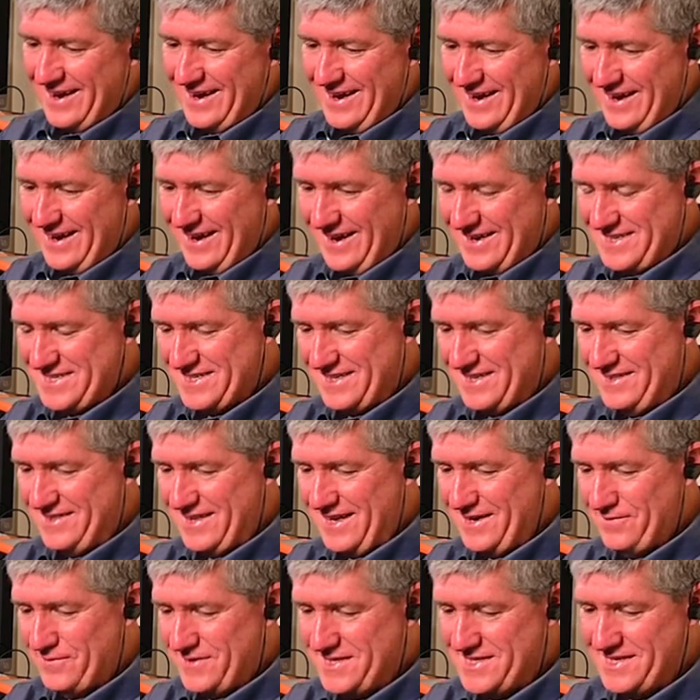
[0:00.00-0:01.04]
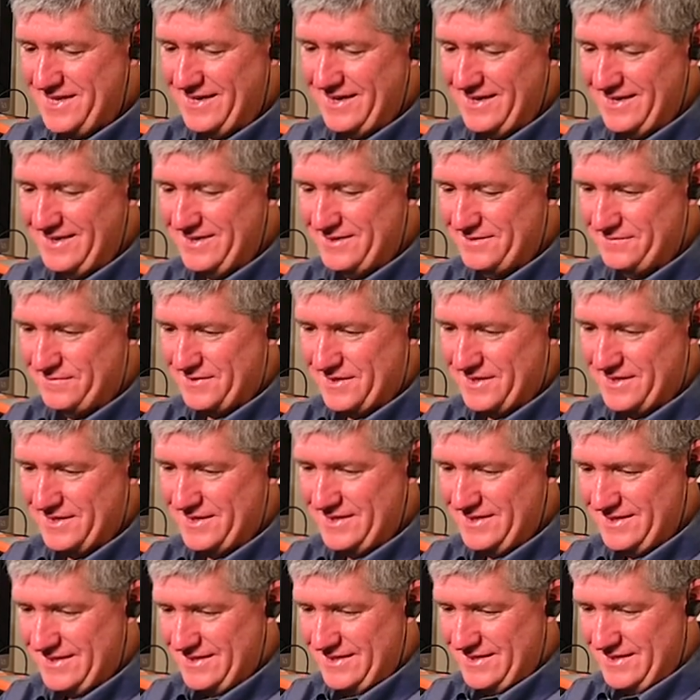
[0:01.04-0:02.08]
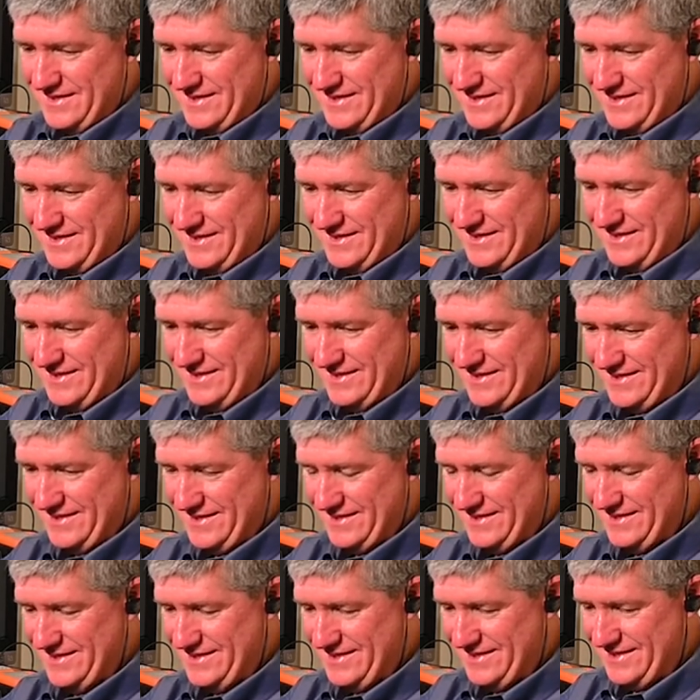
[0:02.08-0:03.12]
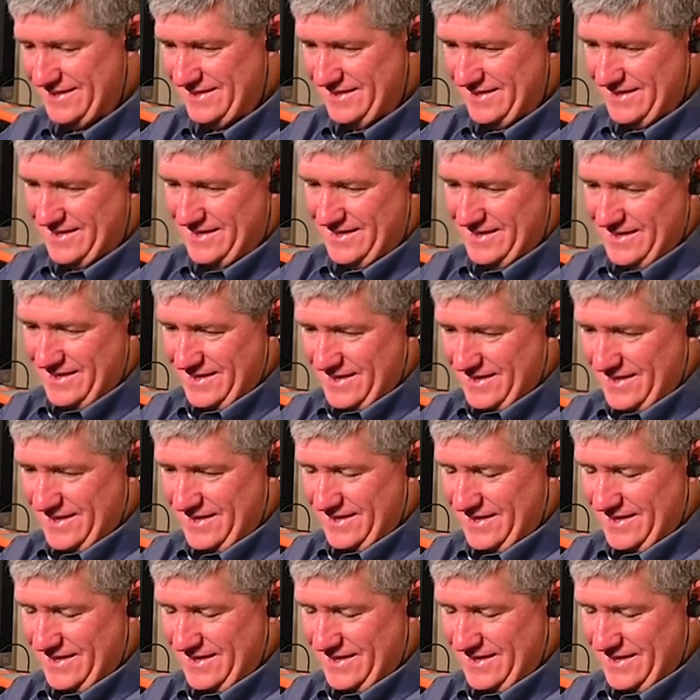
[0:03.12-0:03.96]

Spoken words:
That actually, is one of the most iconic celebration shots I have seen.